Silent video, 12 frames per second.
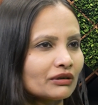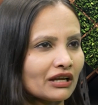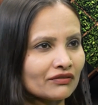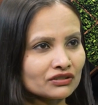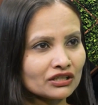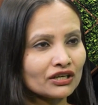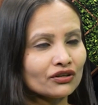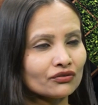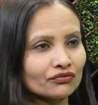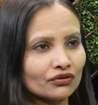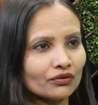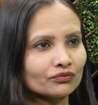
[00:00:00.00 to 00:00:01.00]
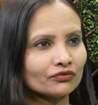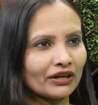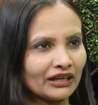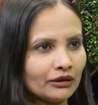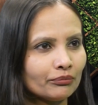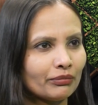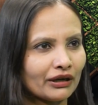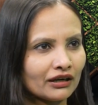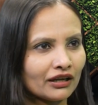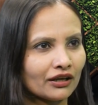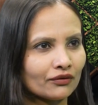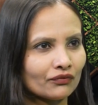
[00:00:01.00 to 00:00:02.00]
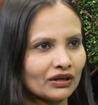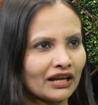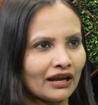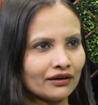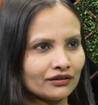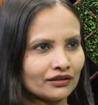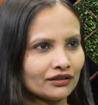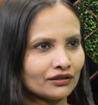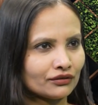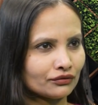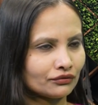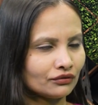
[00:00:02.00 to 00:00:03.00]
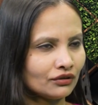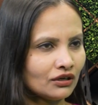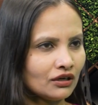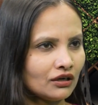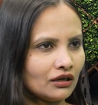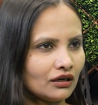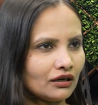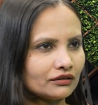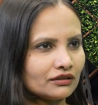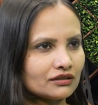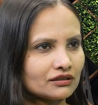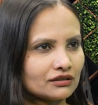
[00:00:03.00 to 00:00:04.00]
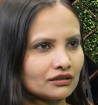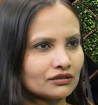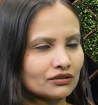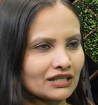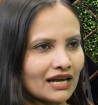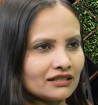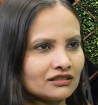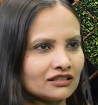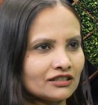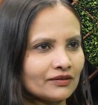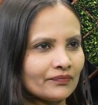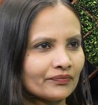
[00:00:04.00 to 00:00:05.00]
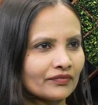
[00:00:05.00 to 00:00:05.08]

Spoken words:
but I have seen you from very beginning when I entered into this society.